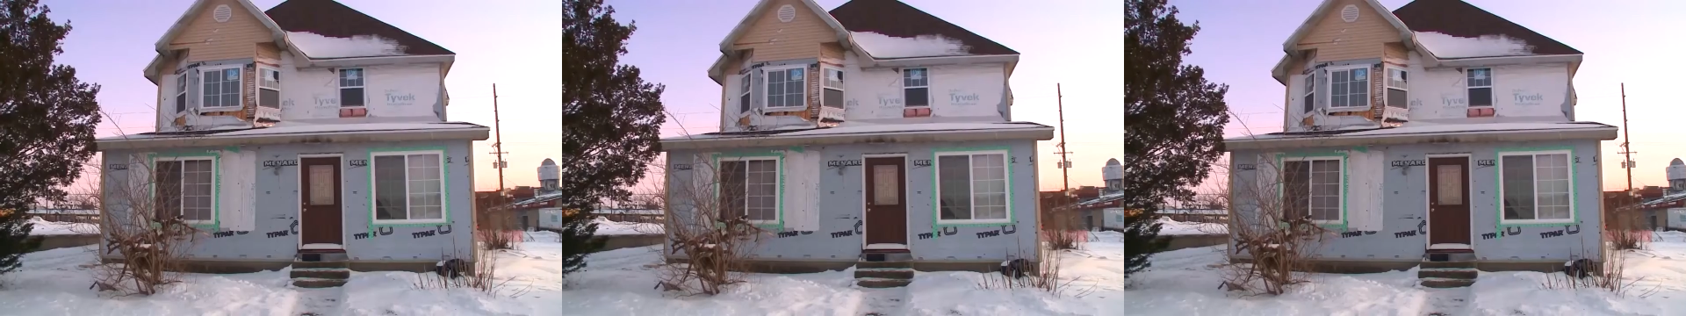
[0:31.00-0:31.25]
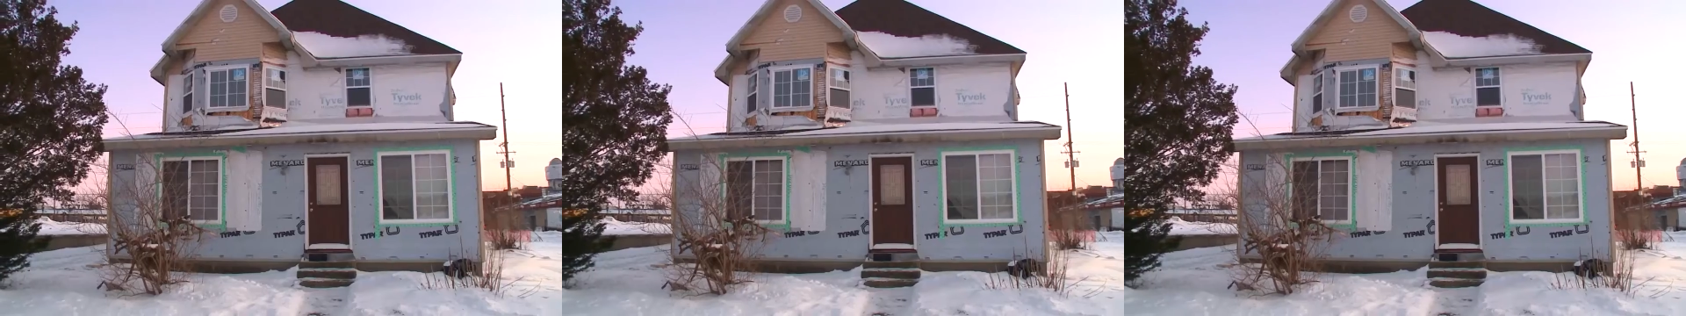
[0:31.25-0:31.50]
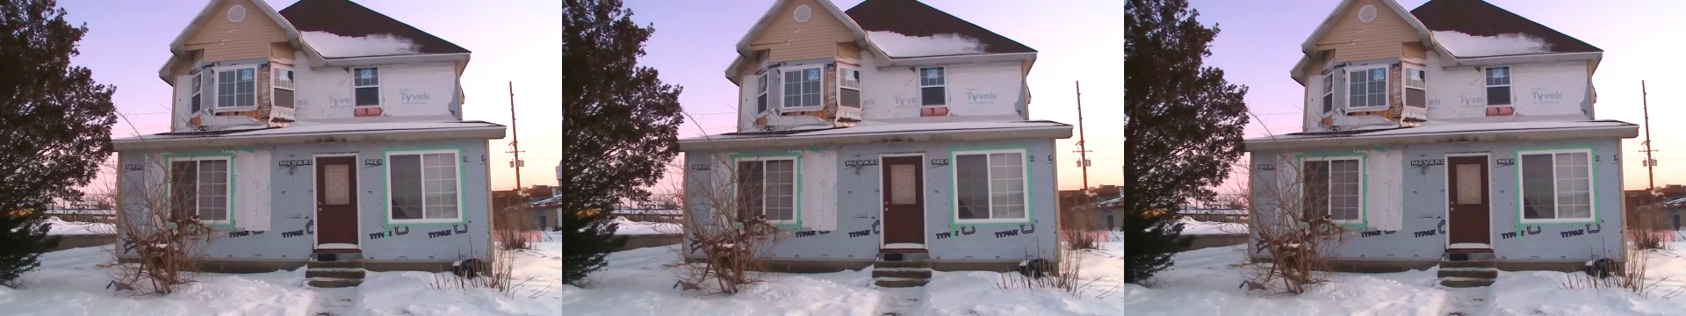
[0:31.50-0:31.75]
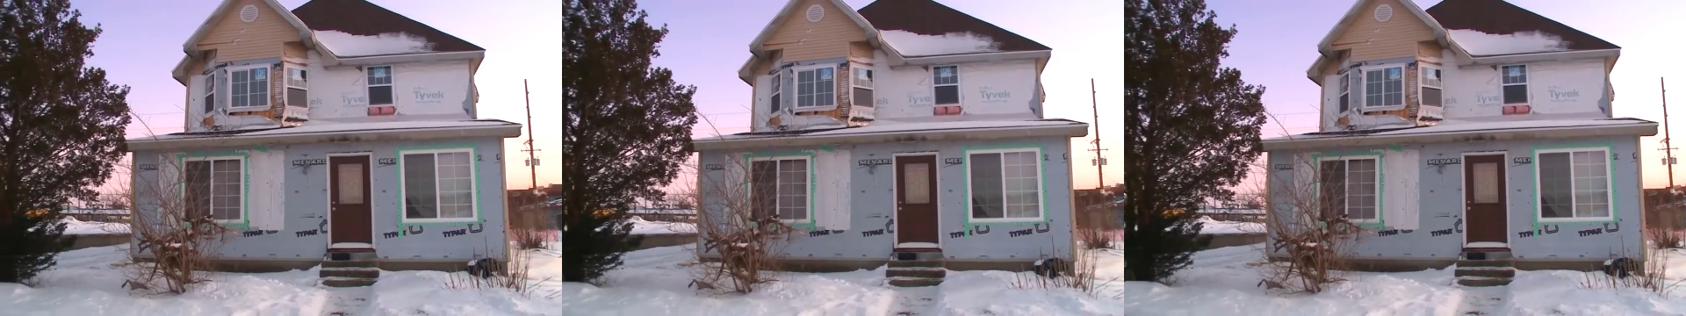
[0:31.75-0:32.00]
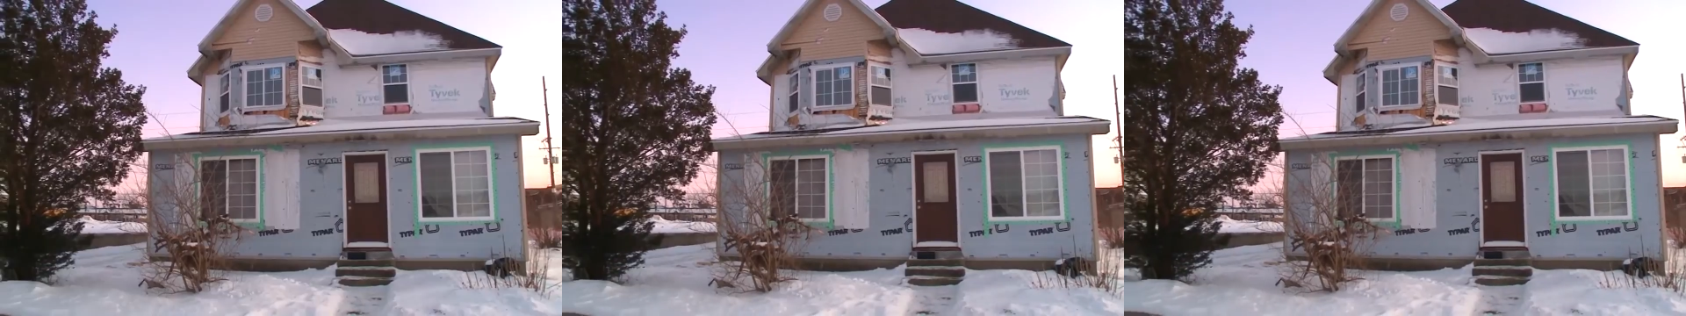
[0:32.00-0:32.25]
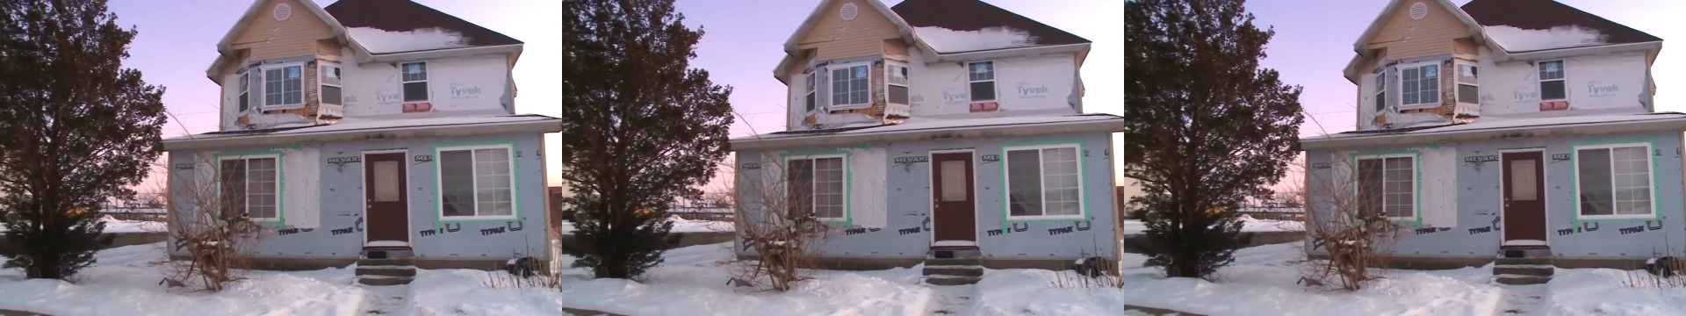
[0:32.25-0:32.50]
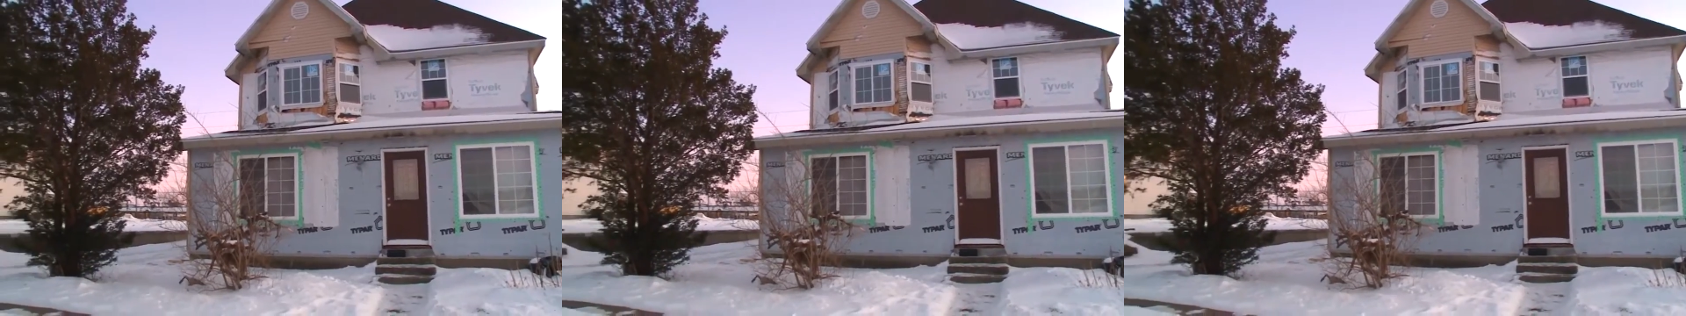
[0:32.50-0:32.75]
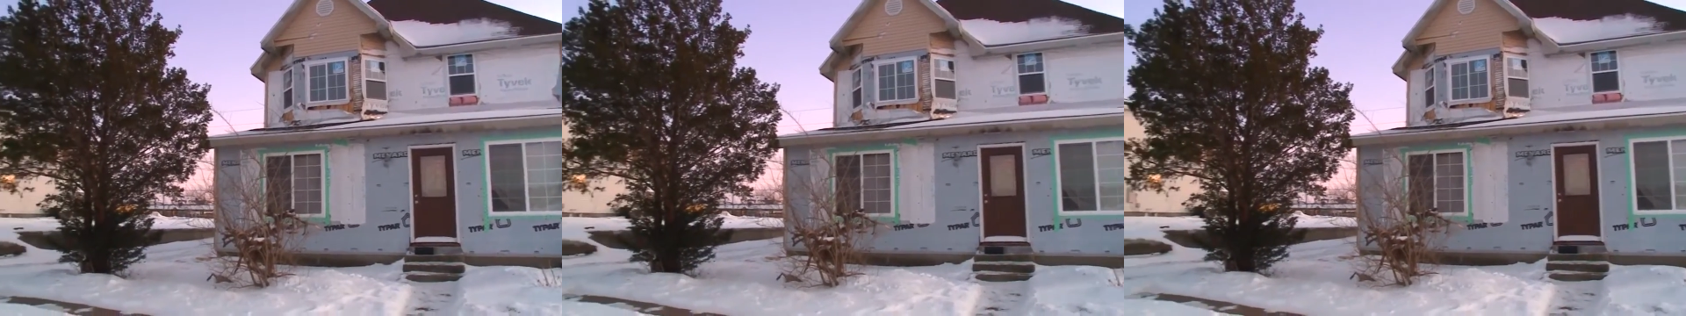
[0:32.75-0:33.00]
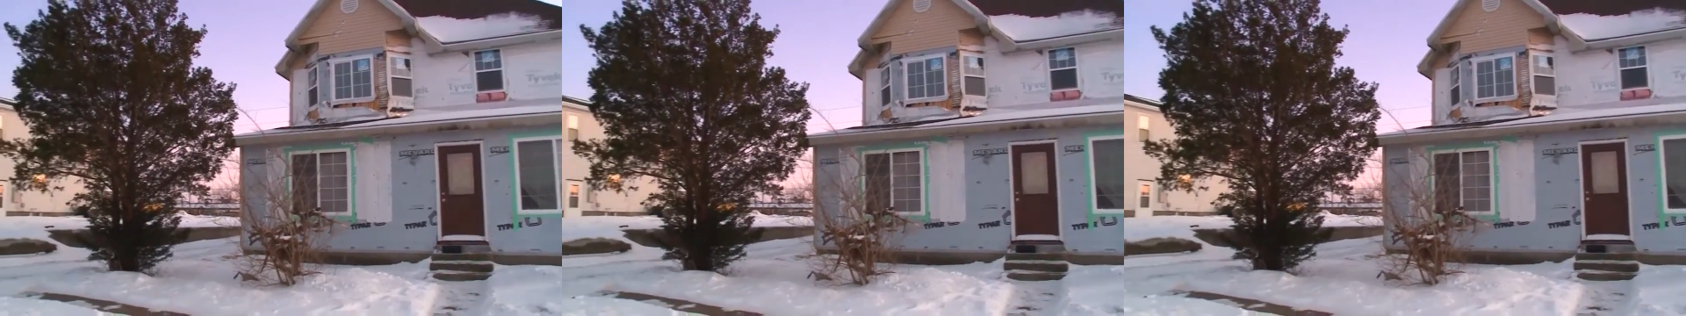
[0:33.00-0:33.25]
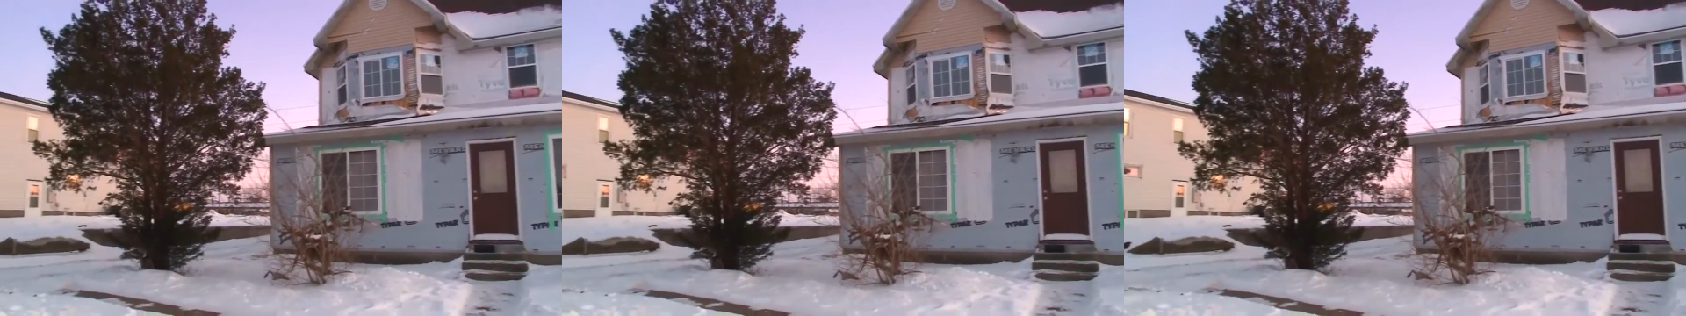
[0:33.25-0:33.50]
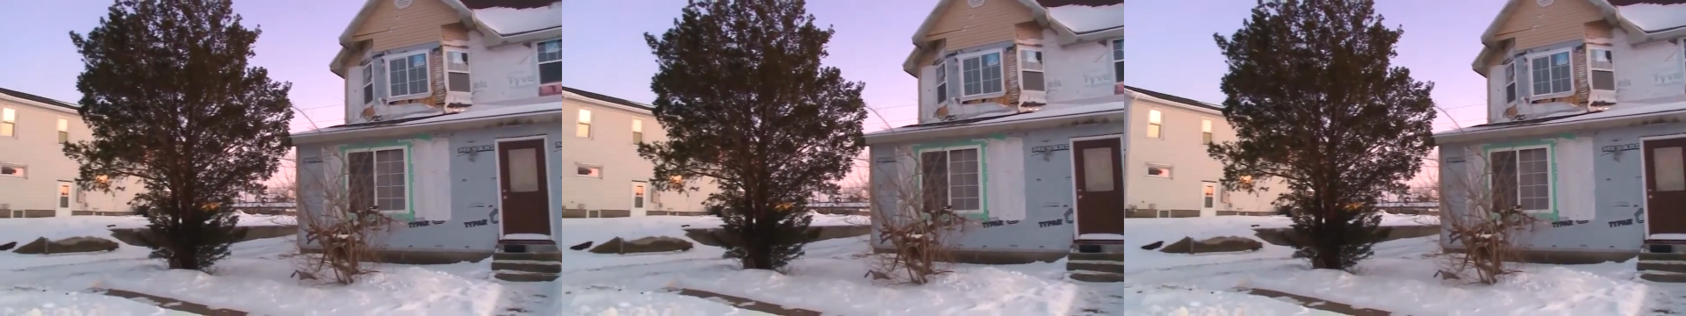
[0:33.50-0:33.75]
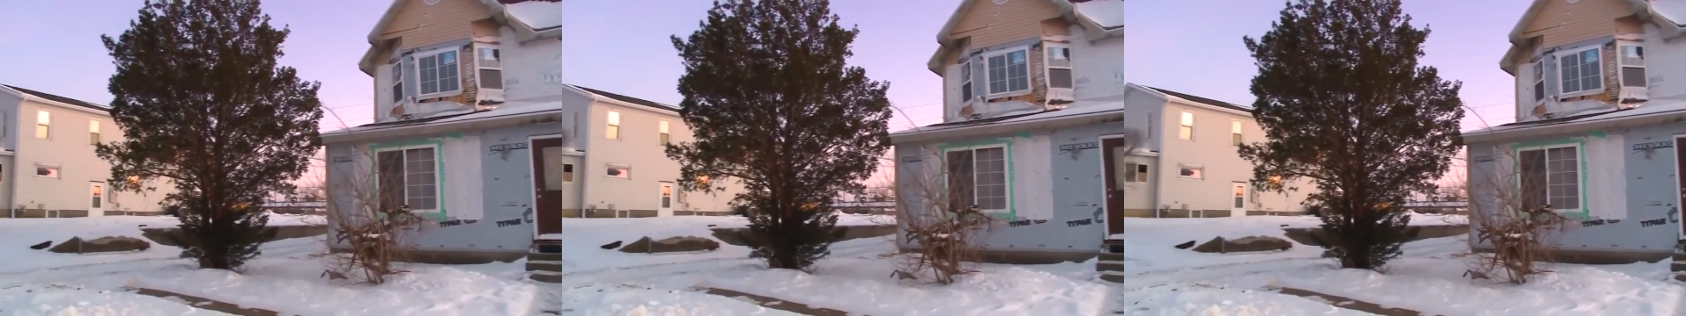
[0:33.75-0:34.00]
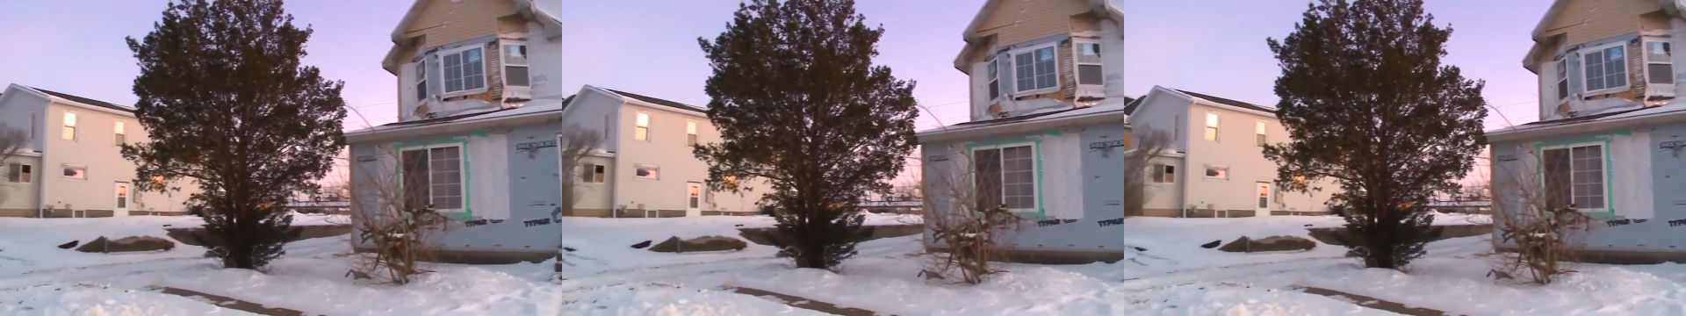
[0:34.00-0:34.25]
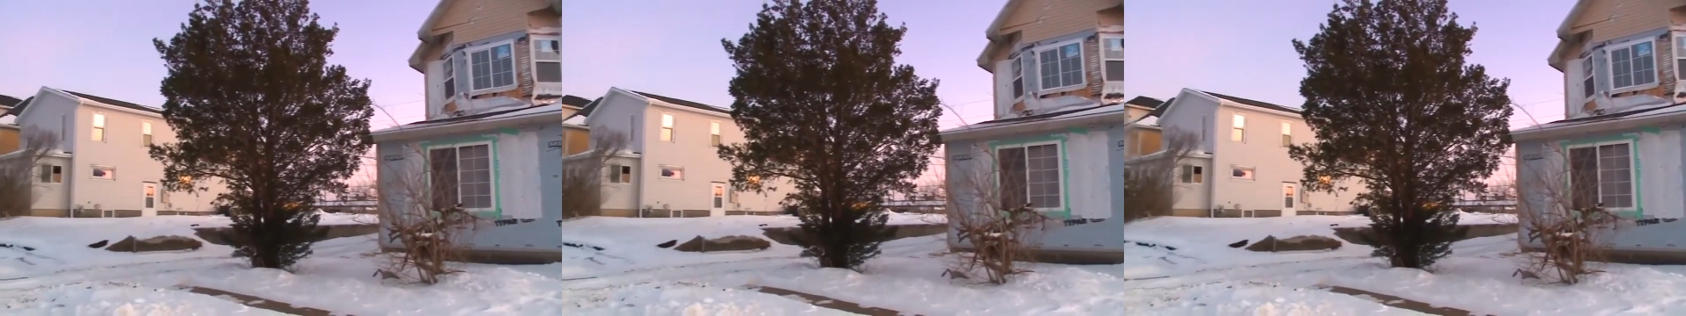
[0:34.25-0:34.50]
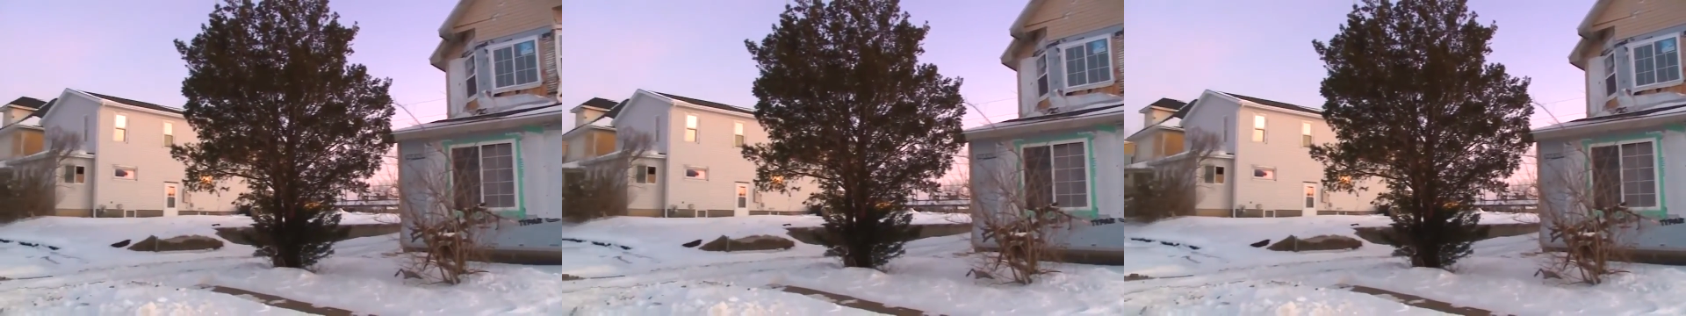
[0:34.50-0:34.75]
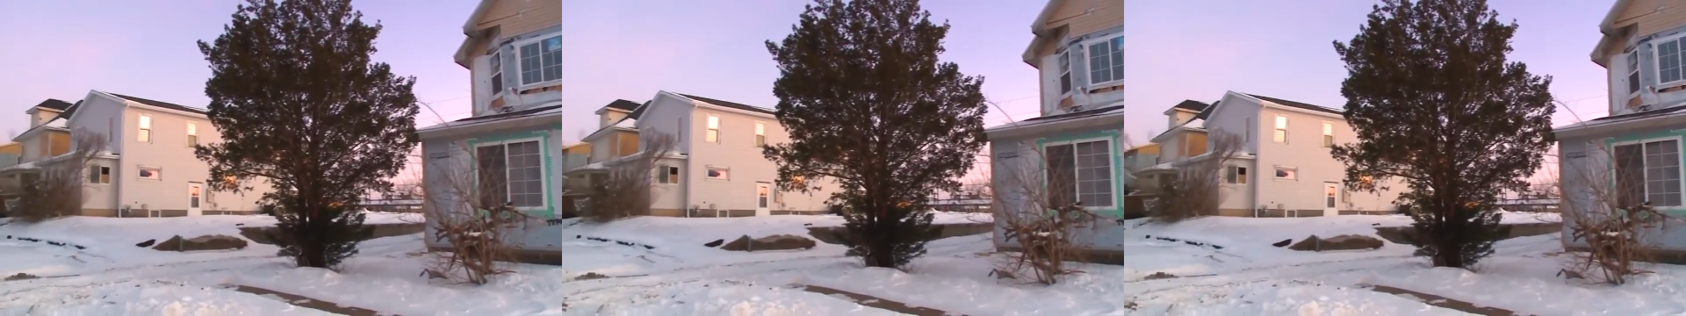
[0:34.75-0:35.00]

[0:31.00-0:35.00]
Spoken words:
Nobody's mouth can be seen.